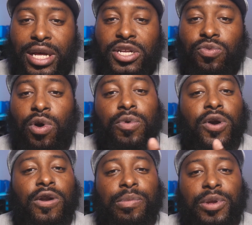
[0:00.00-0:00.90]
So what we're
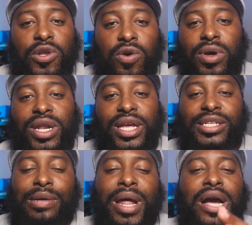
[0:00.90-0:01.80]
gonna be doing
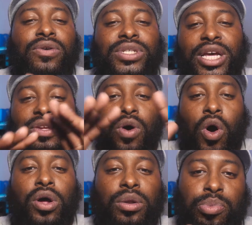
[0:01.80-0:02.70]
is, I'm not gonna tell you
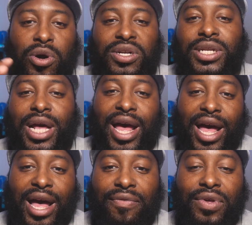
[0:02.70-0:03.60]
all the parts that I
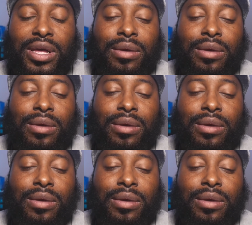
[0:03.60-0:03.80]
have,